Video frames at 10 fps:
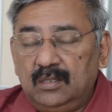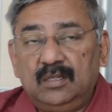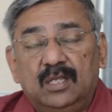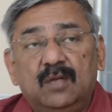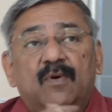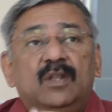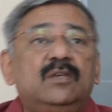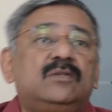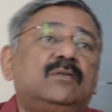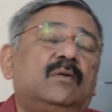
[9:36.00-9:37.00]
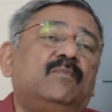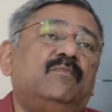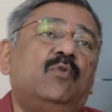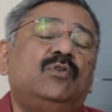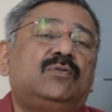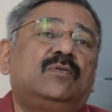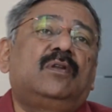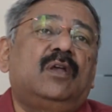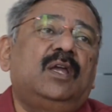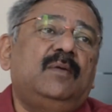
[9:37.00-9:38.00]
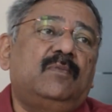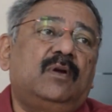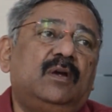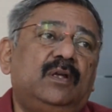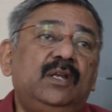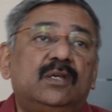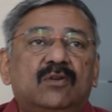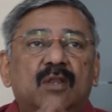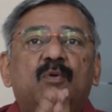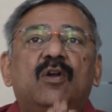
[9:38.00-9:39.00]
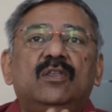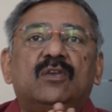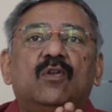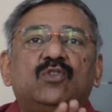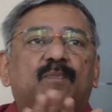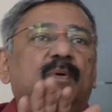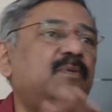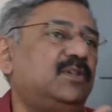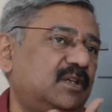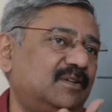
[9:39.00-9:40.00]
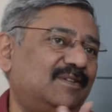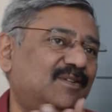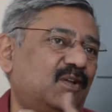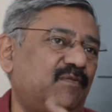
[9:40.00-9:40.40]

The other one is most of the time industry bodies are also publishing a lot of